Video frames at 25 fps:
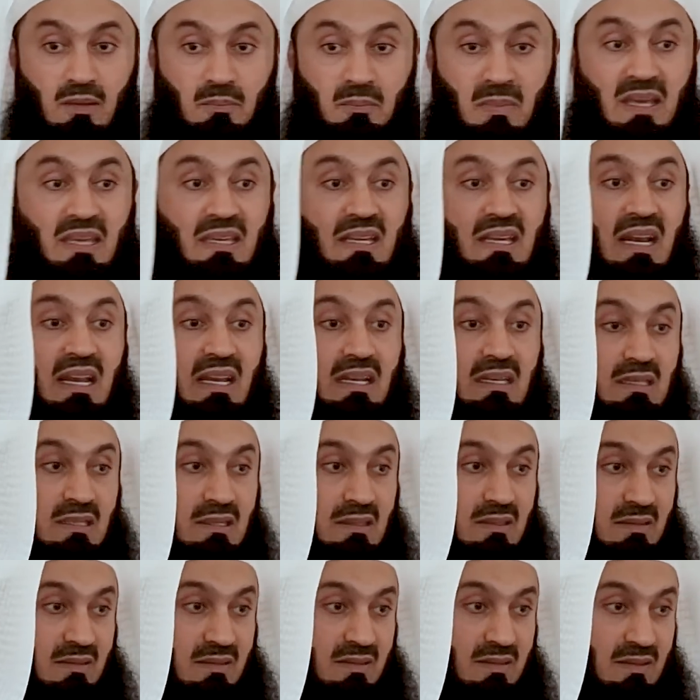
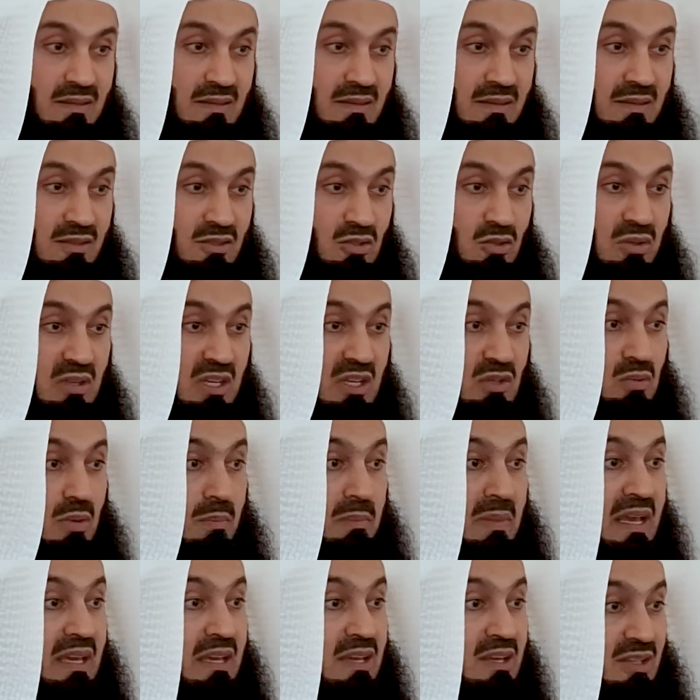Migrate. So these were
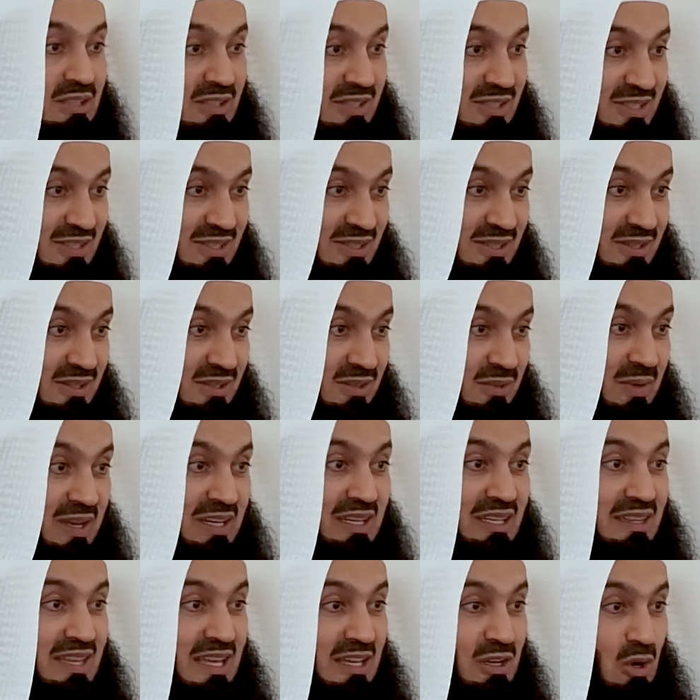migrants. Where
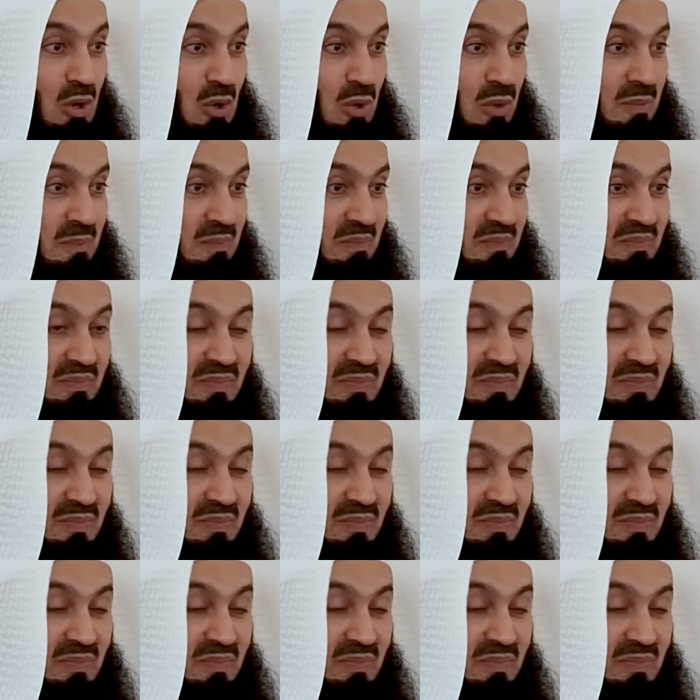did they go?